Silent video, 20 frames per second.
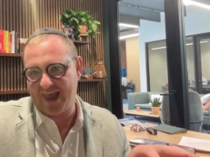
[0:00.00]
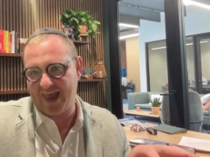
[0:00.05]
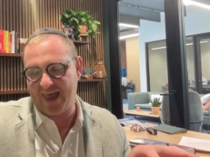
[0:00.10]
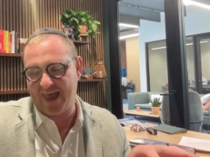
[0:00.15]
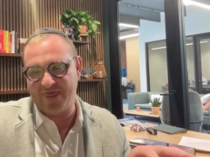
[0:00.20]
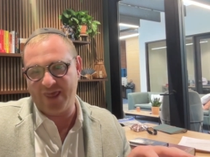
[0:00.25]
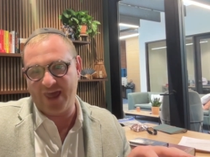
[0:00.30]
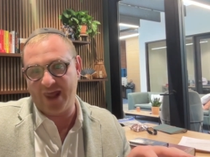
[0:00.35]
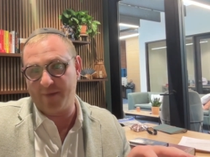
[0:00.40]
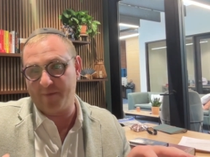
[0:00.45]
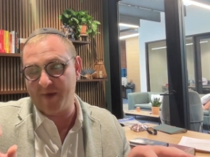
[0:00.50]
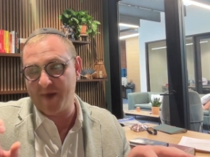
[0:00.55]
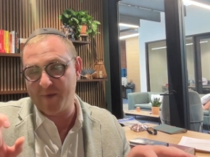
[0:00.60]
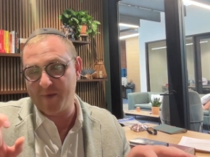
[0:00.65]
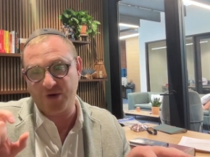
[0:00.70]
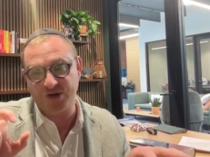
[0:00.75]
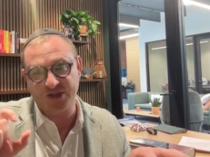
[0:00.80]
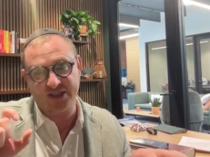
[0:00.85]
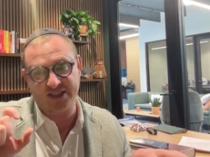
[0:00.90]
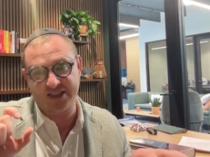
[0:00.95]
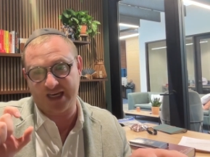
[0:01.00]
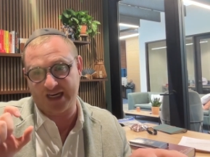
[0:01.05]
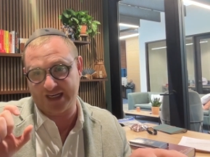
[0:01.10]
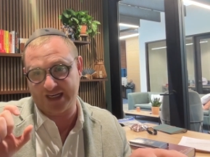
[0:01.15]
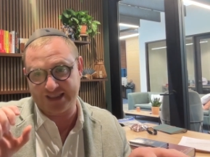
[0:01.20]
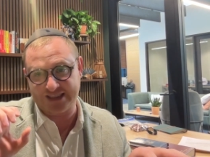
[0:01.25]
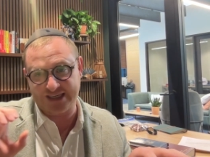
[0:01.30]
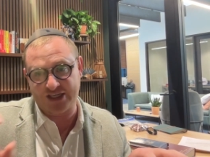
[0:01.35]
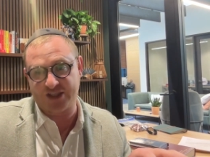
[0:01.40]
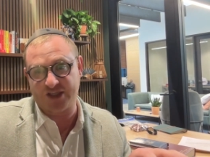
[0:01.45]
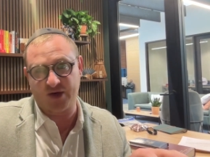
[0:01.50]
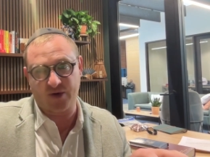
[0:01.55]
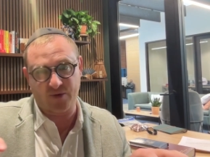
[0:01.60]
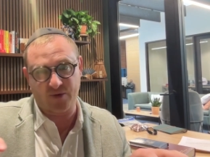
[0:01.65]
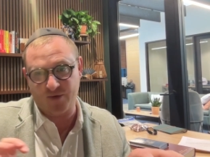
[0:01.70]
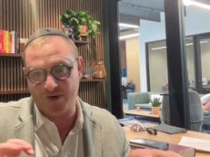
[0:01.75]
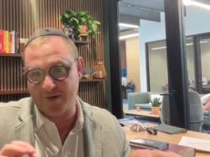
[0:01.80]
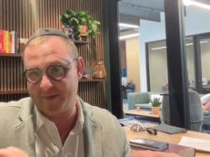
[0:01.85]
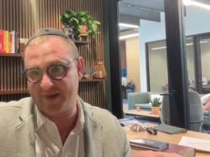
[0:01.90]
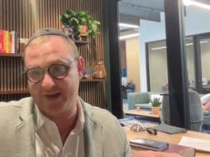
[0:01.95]
And then people just like essentially
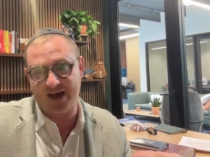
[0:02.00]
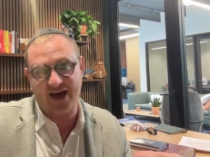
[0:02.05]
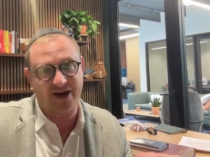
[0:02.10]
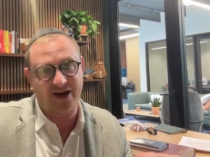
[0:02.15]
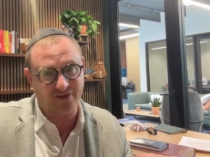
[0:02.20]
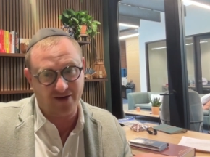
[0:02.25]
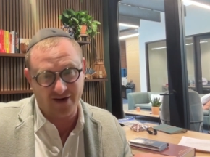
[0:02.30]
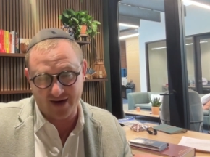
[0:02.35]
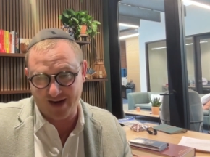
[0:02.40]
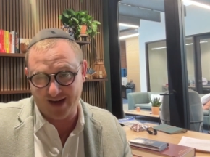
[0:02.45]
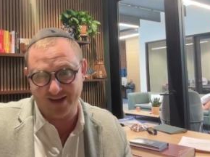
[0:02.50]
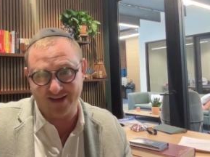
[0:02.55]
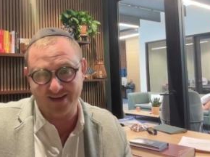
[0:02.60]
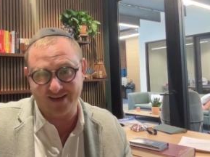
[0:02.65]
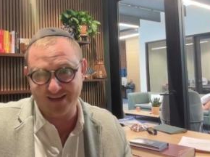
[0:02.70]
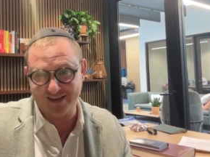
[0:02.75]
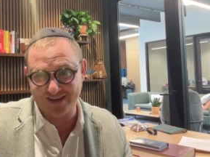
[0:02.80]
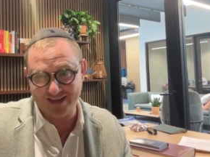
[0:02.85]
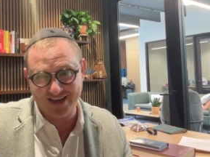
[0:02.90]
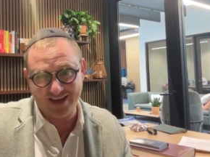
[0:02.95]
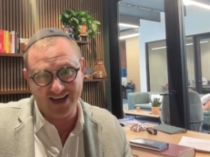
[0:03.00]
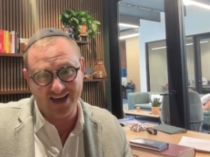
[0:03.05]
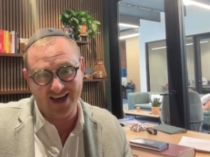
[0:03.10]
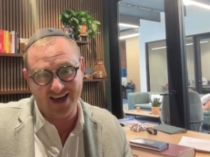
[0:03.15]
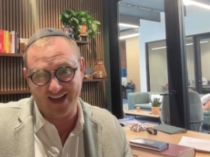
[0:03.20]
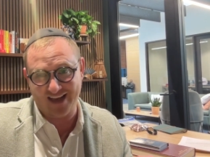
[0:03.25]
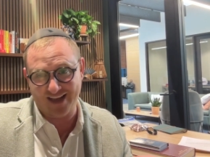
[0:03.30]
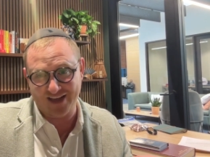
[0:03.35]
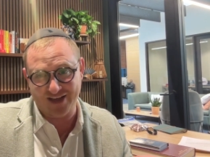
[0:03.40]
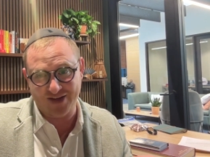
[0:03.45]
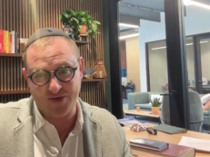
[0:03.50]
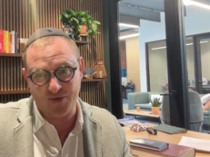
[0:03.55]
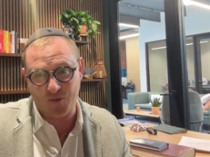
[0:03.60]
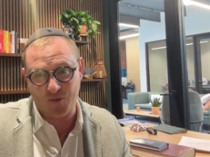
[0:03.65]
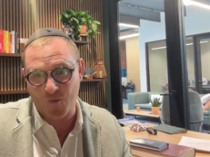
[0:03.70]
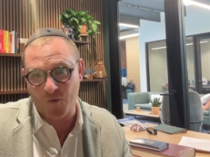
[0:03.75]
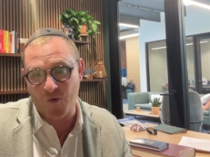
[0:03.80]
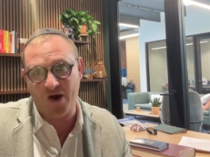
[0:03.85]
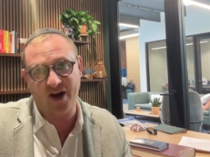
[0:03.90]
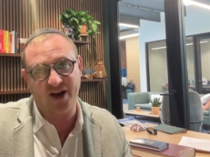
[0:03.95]
ripped it out of our hands and just
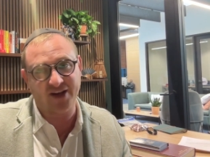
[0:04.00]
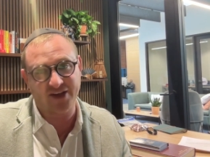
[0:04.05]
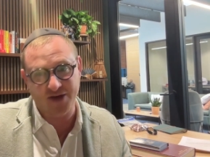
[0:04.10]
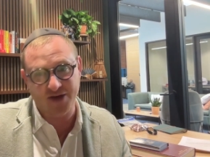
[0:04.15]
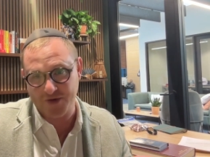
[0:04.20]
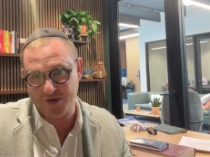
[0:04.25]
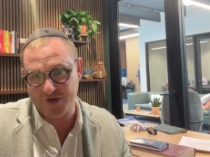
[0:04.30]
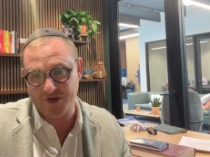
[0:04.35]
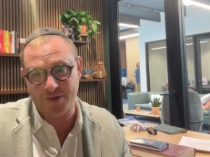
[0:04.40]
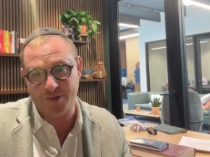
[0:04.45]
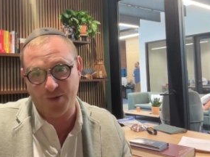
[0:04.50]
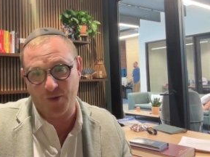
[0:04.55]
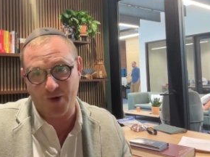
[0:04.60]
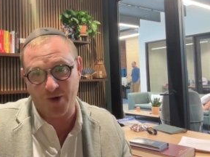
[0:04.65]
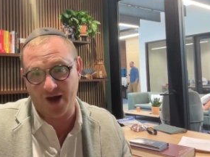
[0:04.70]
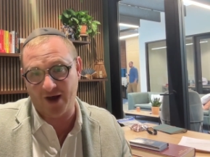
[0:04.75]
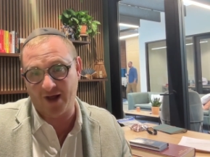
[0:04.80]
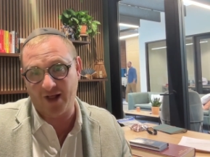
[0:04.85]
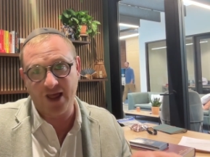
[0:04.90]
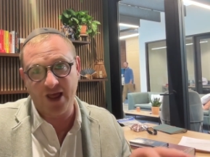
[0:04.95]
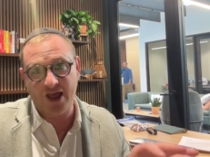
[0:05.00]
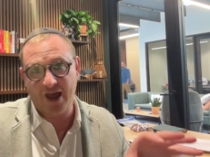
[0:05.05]
wanted to use Triple Whale.